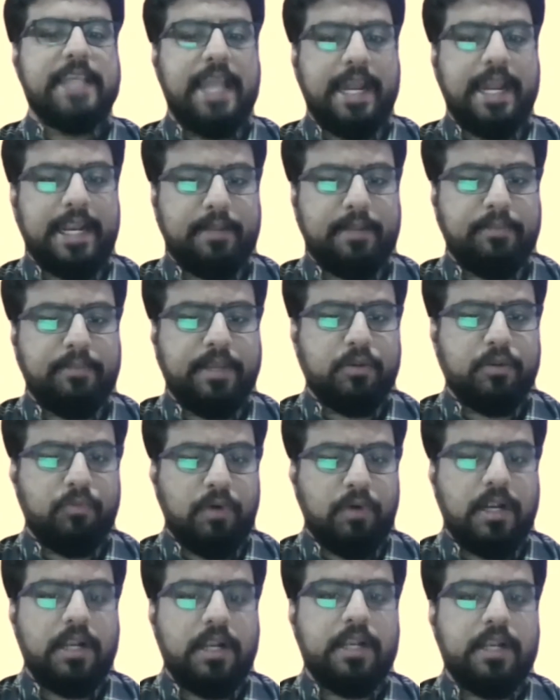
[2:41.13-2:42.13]
academic
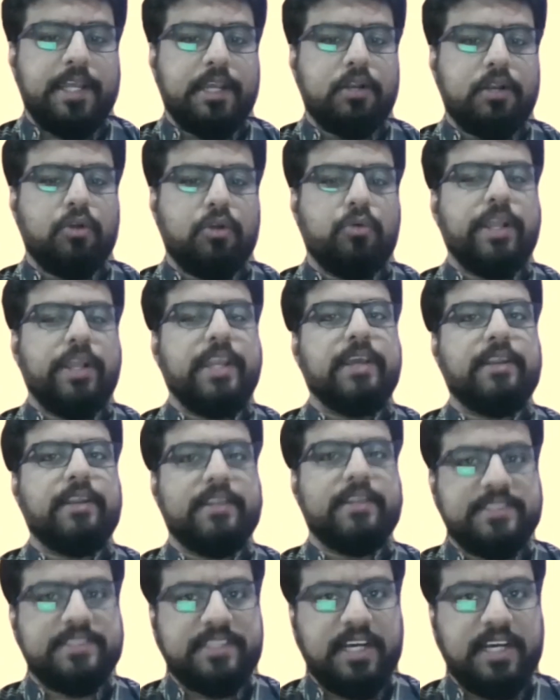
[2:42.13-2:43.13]
world, including
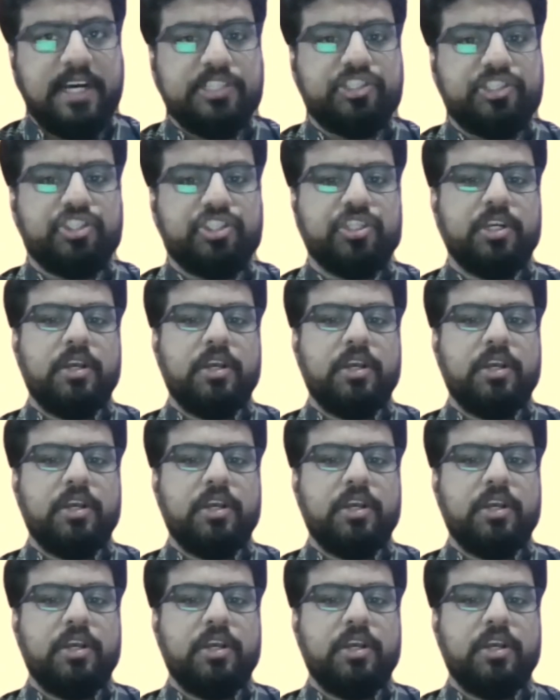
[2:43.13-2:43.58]
research,